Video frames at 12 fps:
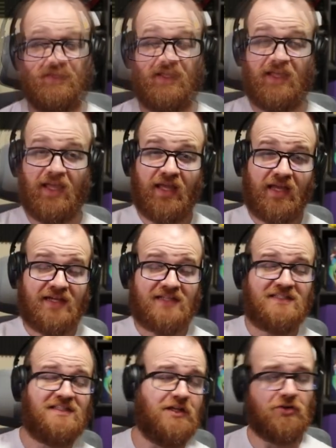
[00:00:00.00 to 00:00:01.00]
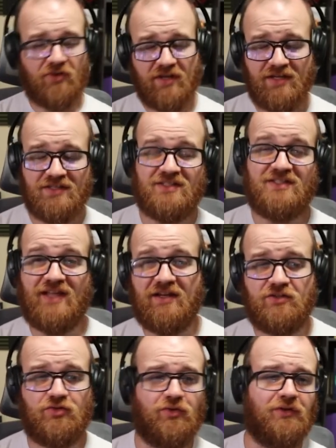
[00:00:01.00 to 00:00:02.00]
King Eitri,
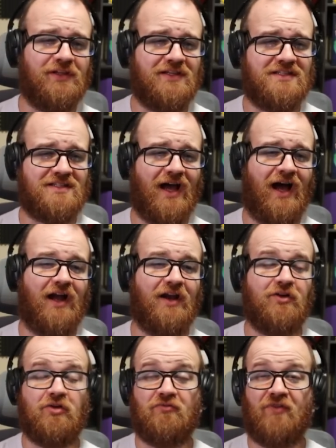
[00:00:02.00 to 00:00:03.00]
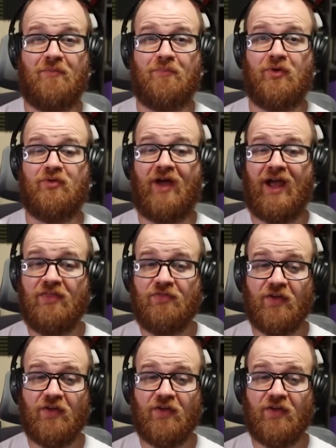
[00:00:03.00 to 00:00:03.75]
set to release on November 9th